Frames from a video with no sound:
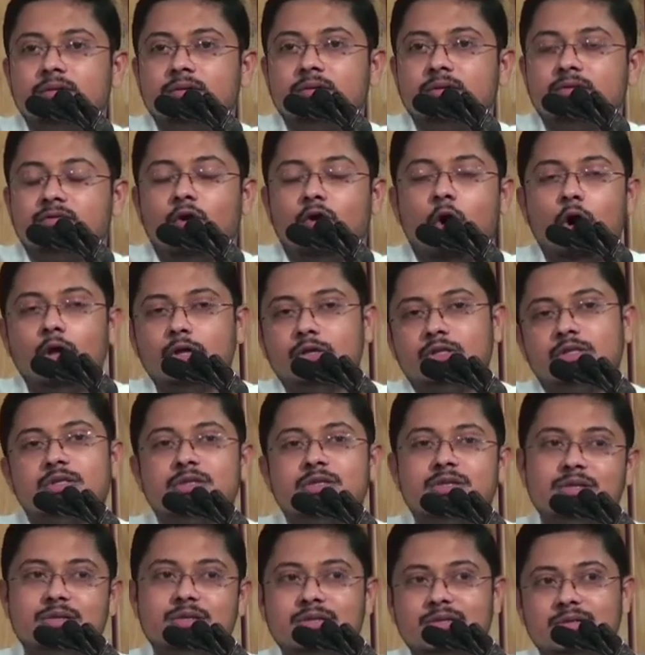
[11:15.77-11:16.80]

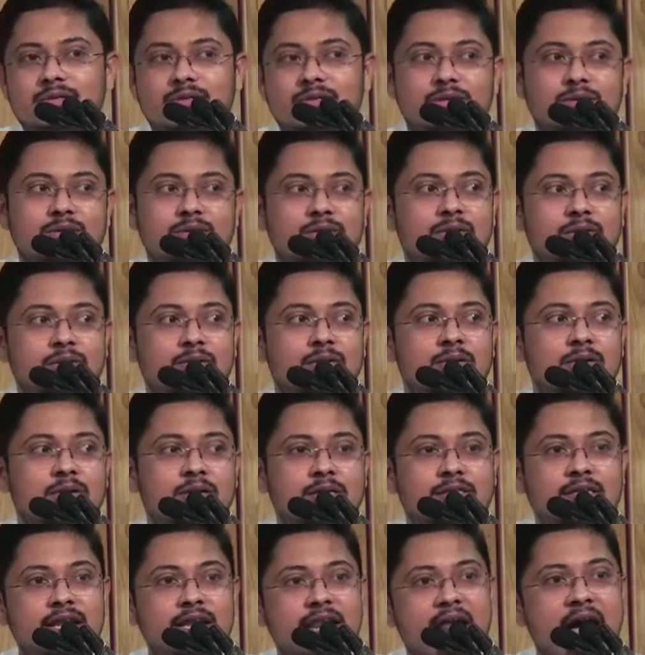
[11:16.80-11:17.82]
falls.
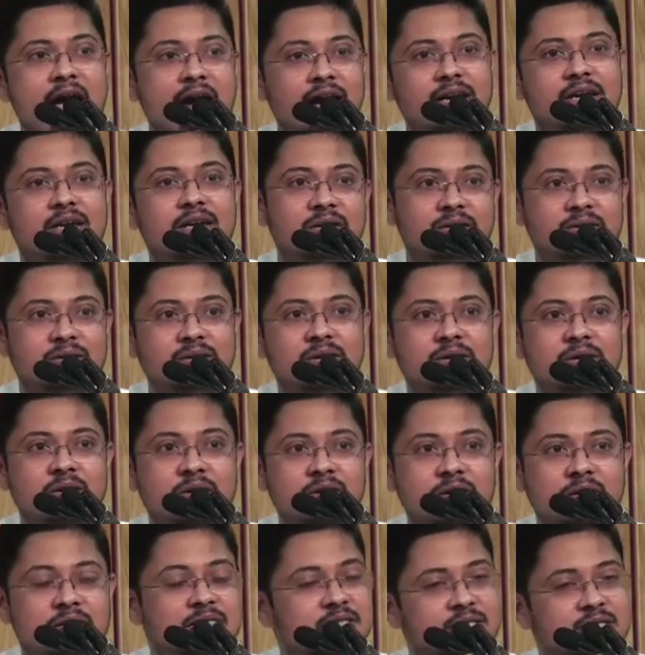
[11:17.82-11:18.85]
It's a land.
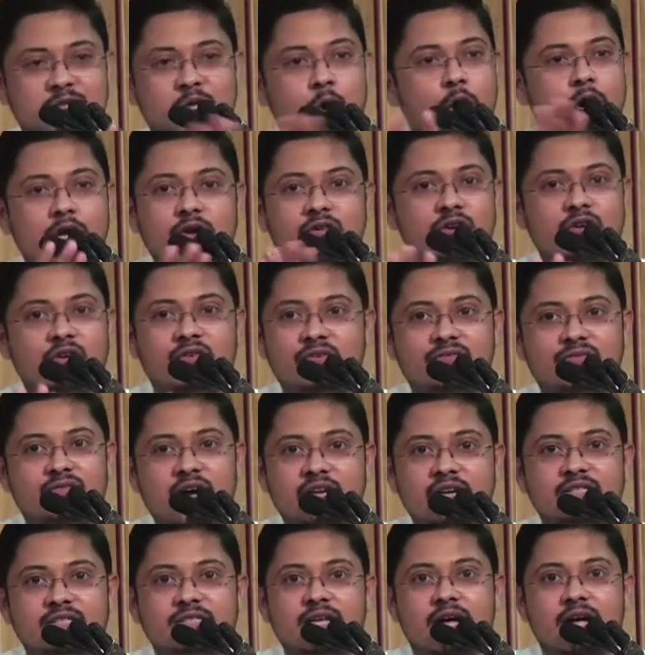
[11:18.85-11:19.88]
It's the geography of
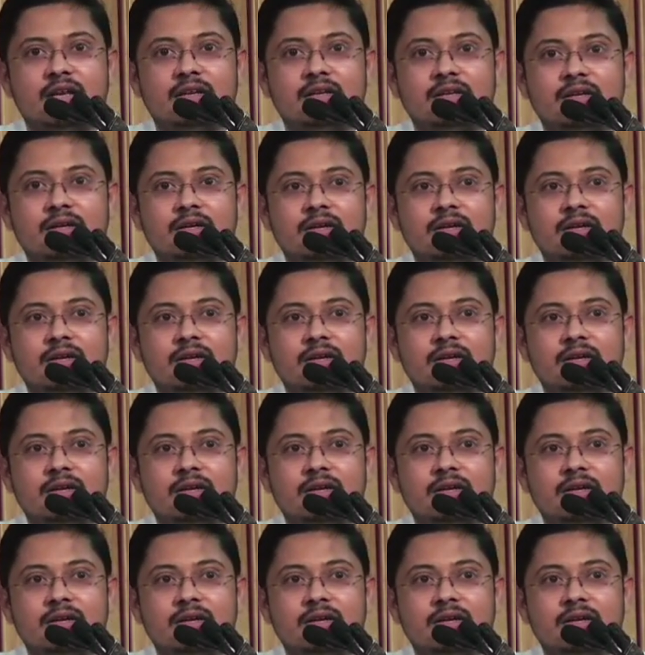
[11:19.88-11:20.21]
Afghanistan.